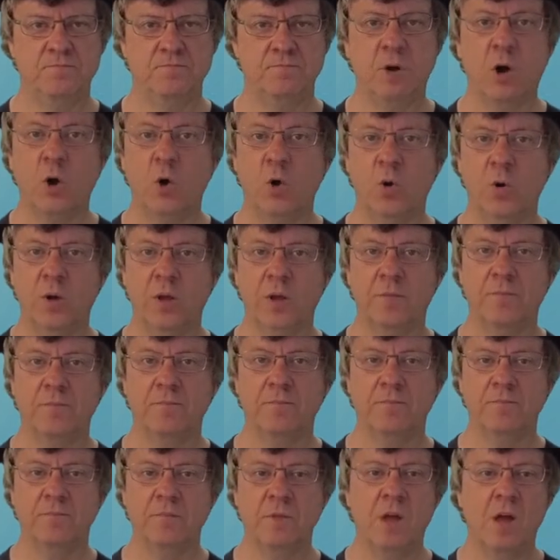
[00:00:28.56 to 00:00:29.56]
Ahoy!
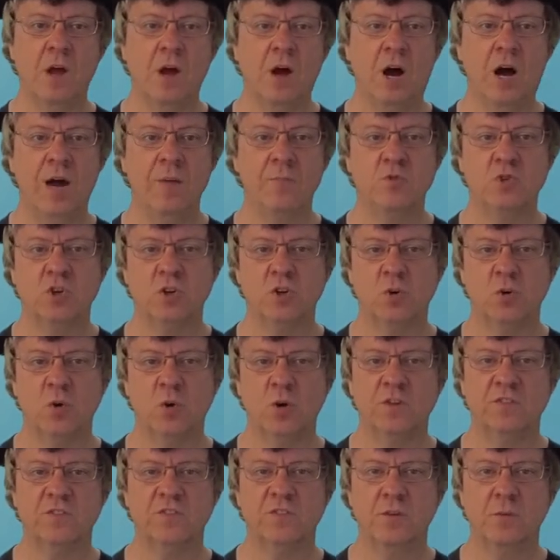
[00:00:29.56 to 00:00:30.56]
I'm John
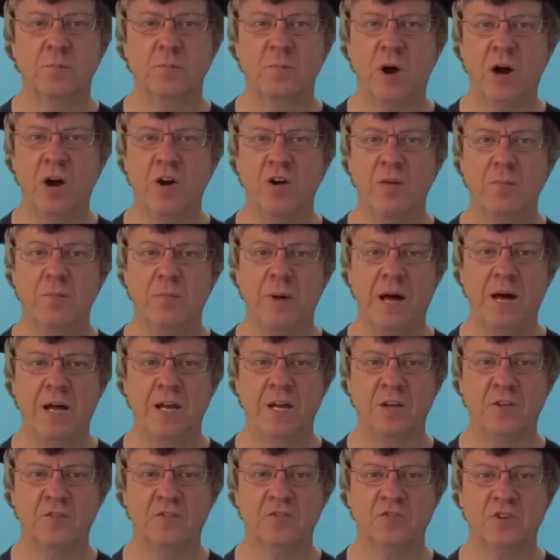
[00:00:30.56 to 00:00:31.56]
August, Pirate
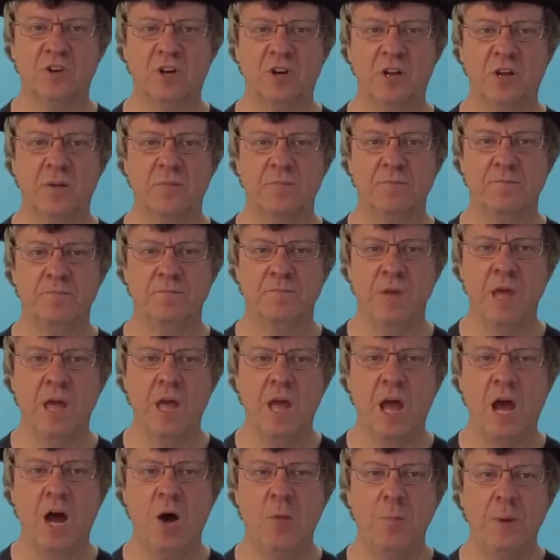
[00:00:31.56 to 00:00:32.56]
Party Australia.
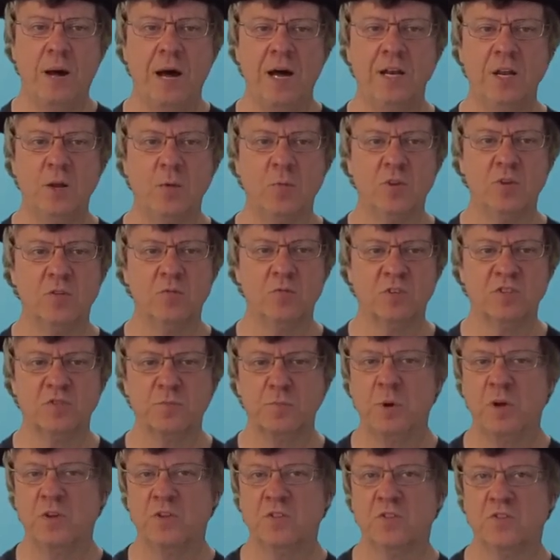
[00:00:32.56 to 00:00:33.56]
Our party was a
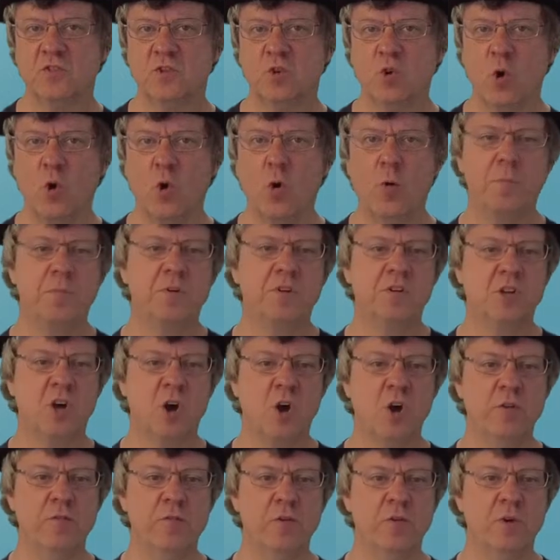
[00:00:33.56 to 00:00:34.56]
response to corporate
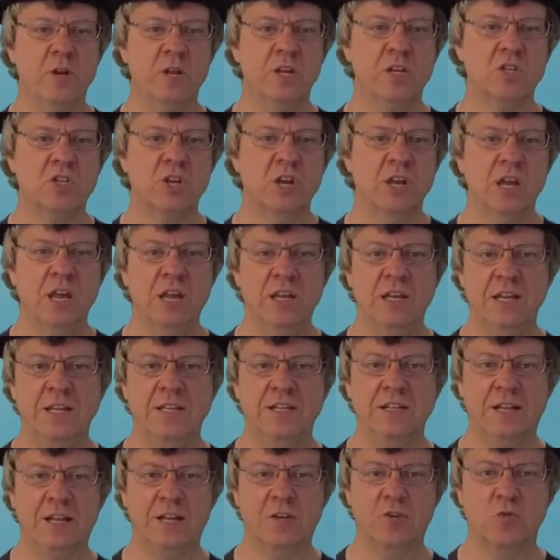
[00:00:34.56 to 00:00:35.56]
overreach in
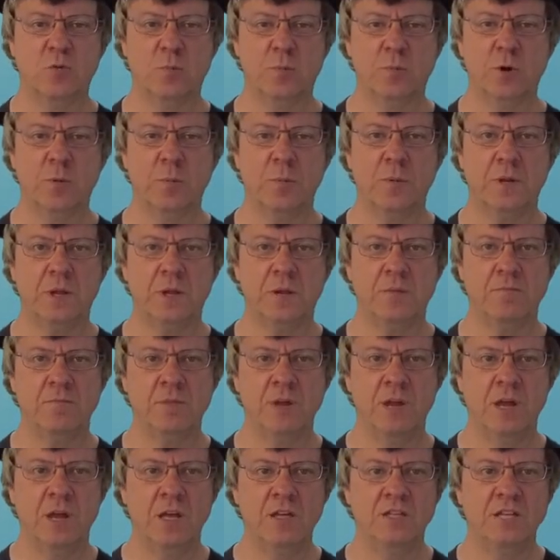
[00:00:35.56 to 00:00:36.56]
intellectual property,
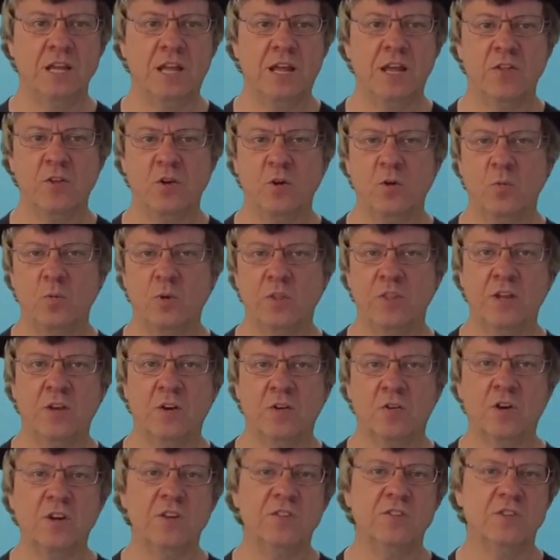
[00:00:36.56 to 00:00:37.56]
together with
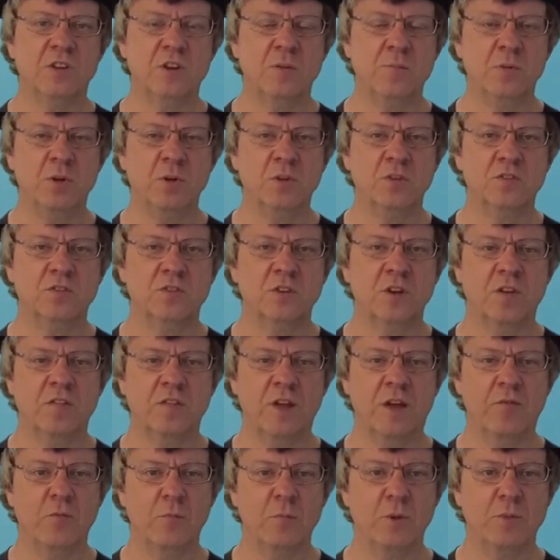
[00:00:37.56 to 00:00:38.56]
increased abuse of
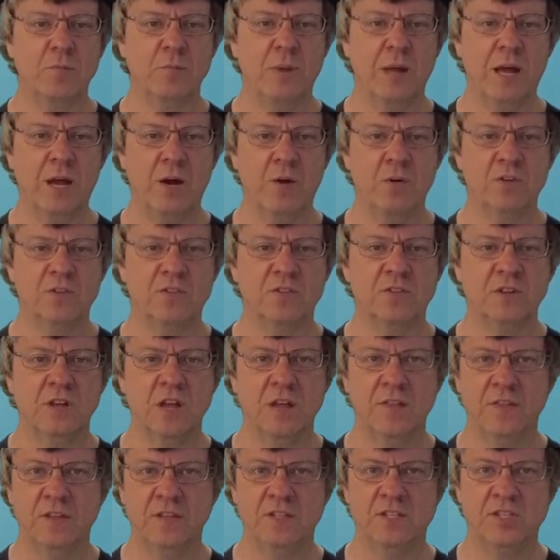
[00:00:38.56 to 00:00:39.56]
government powers
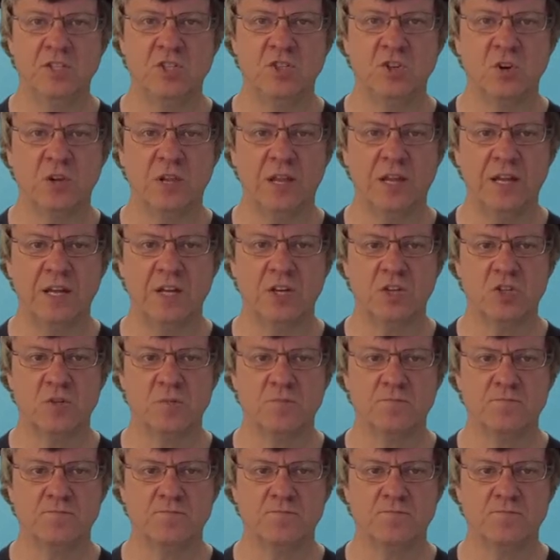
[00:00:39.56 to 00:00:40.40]
in the digital age.